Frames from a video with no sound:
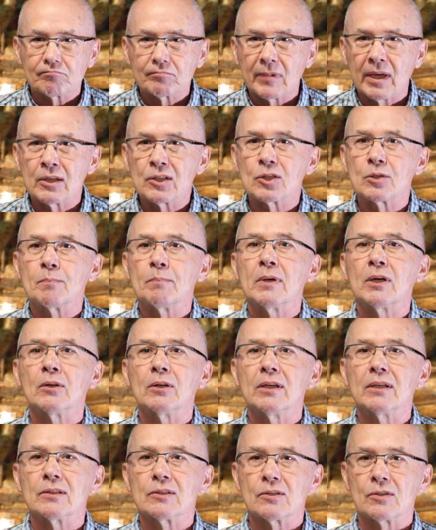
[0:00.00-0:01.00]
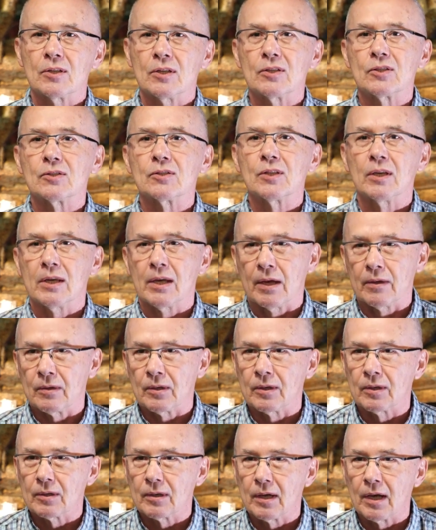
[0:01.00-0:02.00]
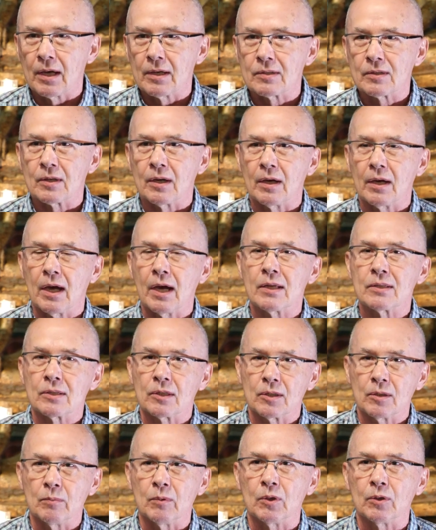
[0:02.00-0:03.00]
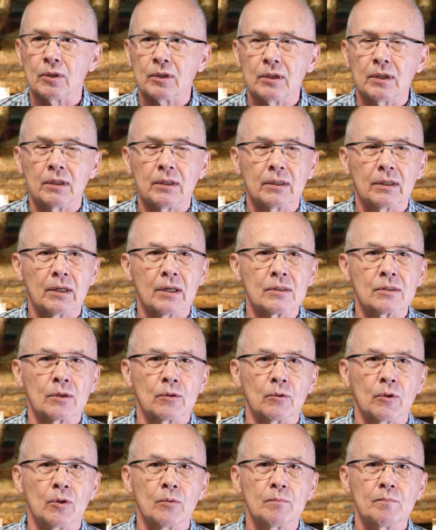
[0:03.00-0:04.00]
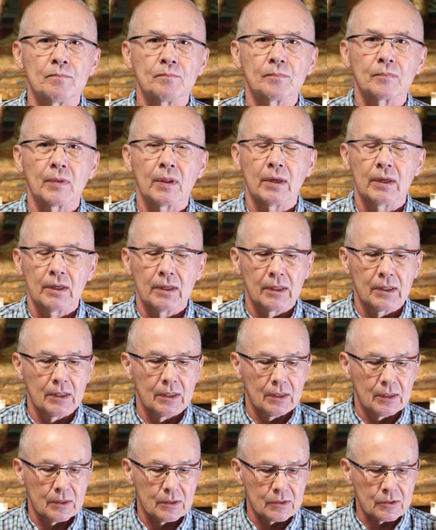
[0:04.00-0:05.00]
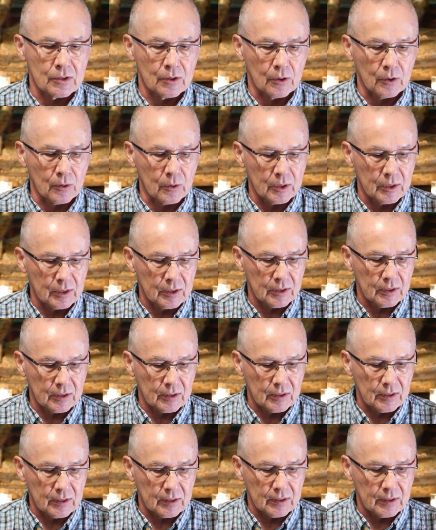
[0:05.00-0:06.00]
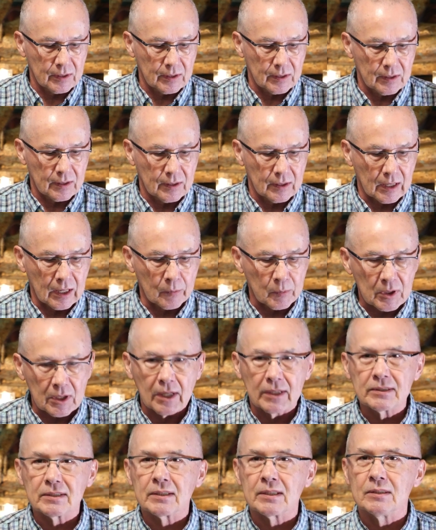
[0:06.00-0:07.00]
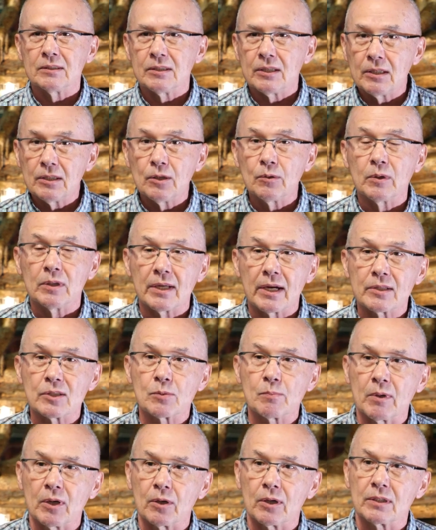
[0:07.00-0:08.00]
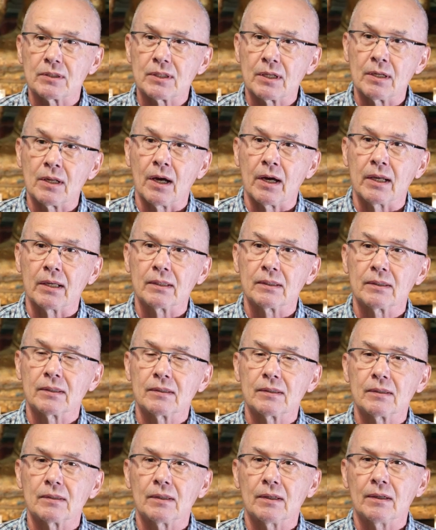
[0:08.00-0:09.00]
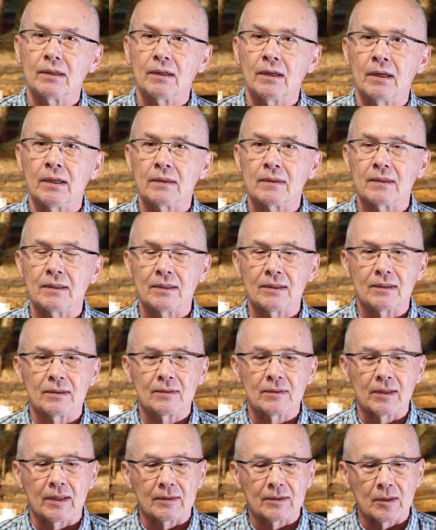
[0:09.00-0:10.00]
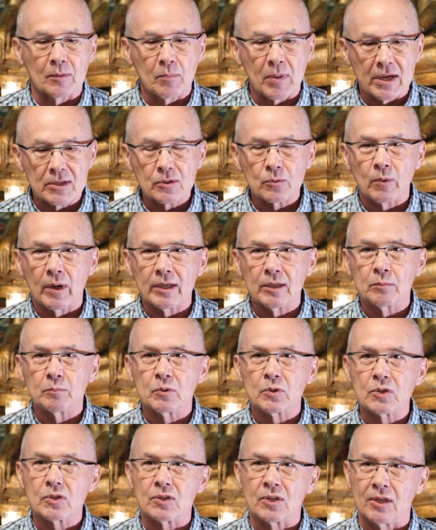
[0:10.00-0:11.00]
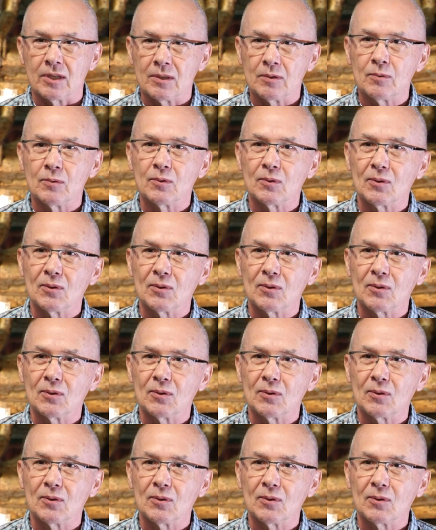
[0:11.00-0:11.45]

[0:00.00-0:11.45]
experience this together as a, as a community, as a group. So I would like to continue in that spirit tonight. I think that the best way to proceed